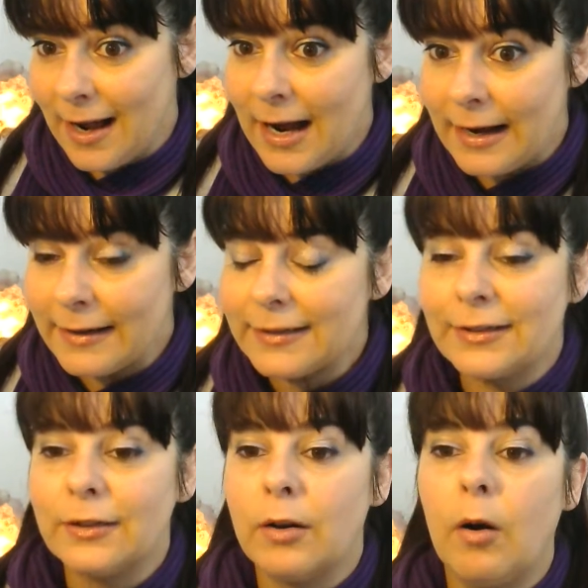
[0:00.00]
art
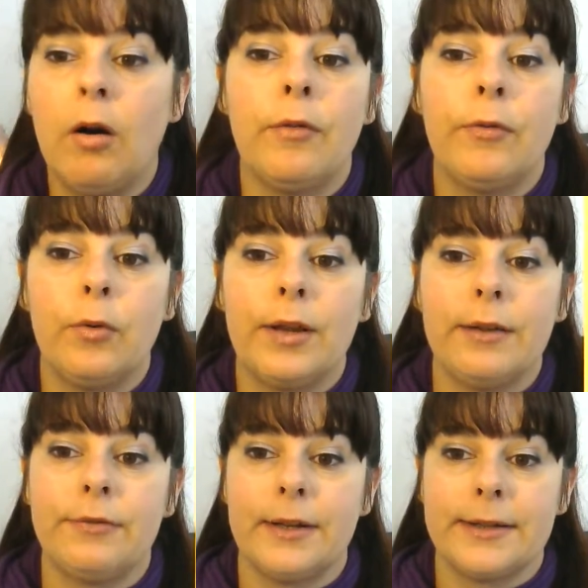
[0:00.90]
of
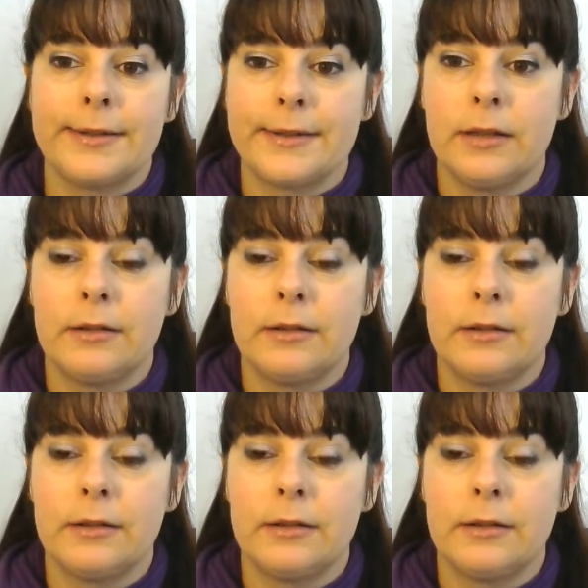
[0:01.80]
forgiveness.